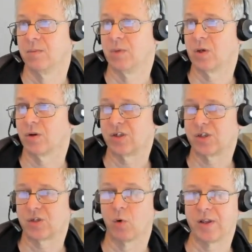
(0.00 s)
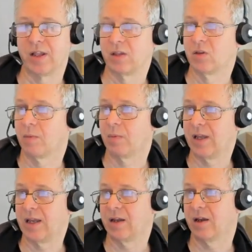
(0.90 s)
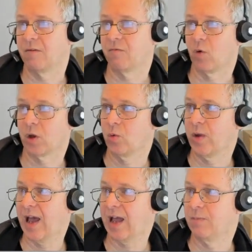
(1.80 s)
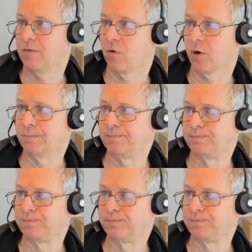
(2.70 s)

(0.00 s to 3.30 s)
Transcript: because it's more than a doubling of what we had before.